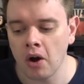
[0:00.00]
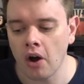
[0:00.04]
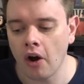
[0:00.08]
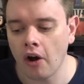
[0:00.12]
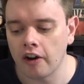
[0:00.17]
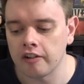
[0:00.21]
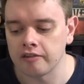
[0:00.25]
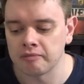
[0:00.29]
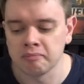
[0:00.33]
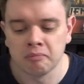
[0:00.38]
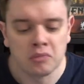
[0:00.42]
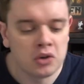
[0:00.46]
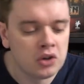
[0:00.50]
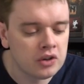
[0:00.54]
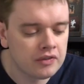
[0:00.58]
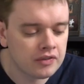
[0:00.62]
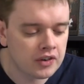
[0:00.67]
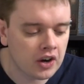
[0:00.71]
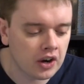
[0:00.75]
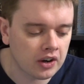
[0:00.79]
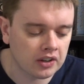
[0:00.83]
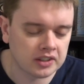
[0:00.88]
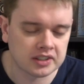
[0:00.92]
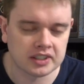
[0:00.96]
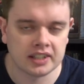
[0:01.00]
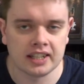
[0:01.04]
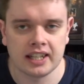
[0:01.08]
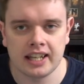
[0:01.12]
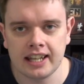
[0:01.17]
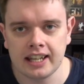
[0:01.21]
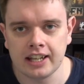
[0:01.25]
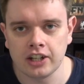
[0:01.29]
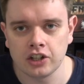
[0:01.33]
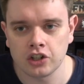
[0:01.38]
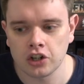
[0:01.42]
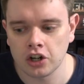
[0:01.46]
of move cards that
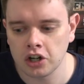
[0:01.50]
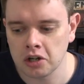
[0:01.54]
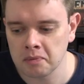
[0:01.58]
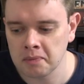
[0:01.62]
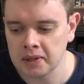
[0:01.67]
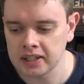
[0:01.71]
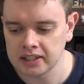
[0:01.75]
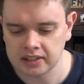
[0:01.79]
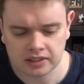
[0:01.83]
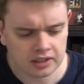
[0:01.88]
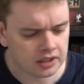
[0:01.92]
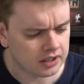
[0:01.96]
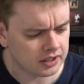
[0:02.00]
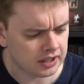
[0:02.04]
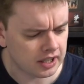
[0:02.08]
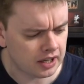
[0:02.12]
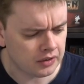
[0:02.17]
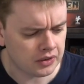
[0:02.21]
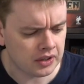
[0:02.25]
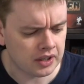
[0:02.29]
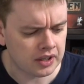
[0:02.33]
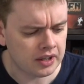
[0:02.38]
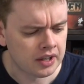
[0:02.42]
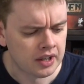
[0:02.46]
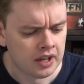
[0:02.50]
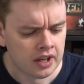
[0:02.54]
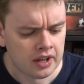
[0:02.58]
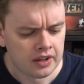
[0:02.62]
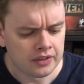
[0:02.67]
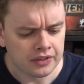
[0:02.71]
each army has got you know the